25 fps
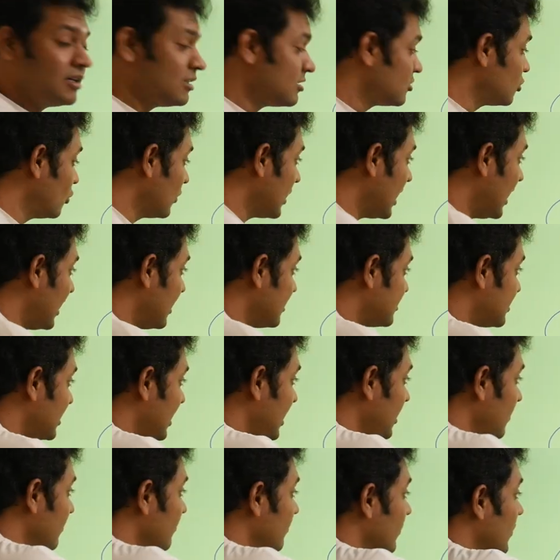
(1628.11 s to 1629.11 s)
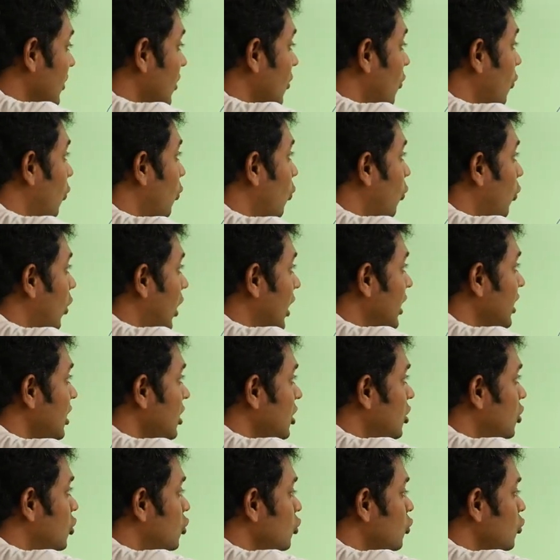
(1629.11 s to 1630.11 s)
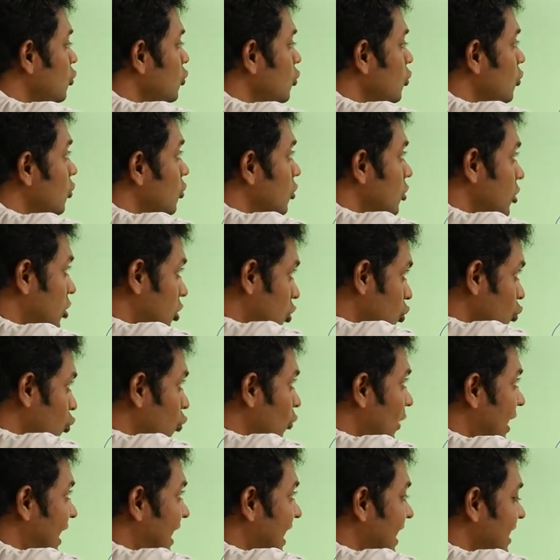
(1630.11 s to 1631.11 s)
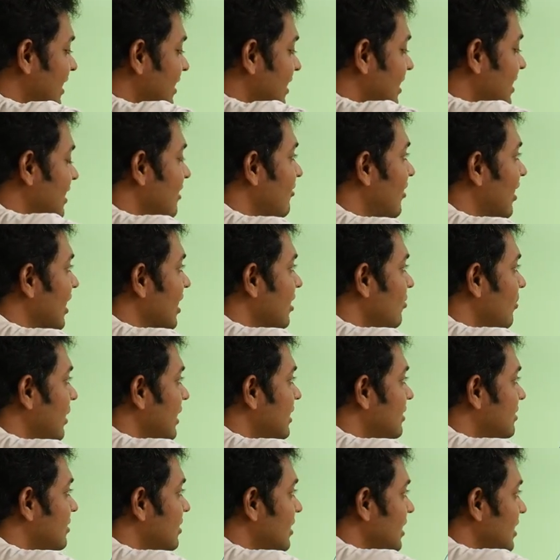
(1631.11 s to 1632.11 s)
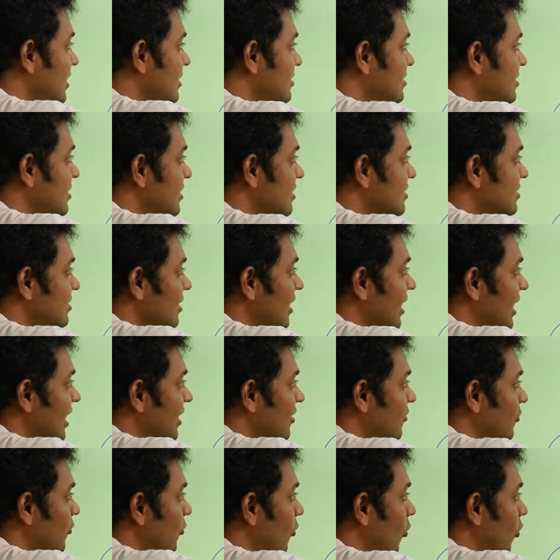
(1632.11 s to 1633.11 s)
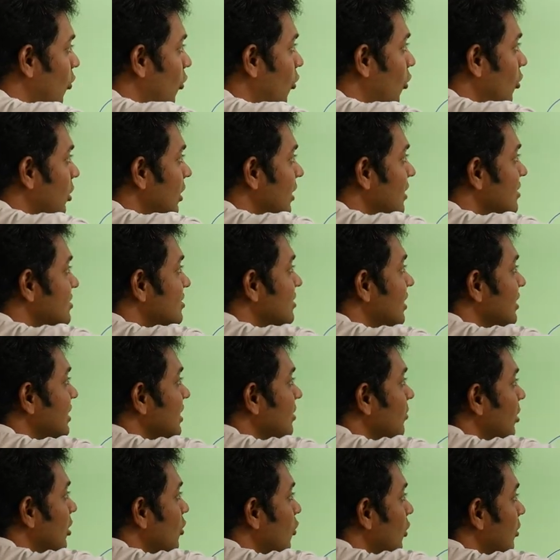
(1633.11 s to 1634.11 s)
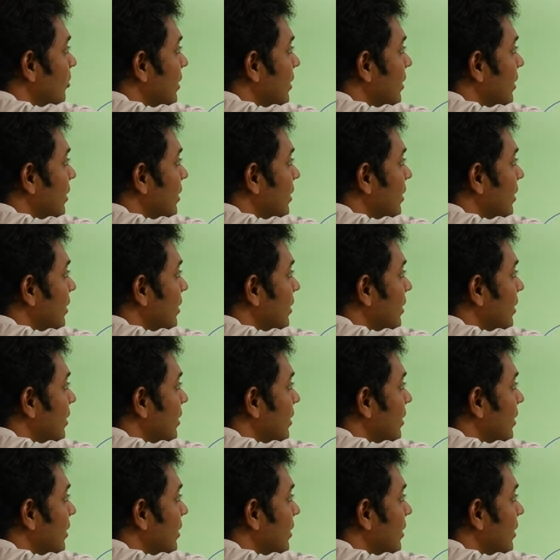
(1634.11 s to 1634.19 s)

So can I say 1228 divided by 3684 is nothing but 1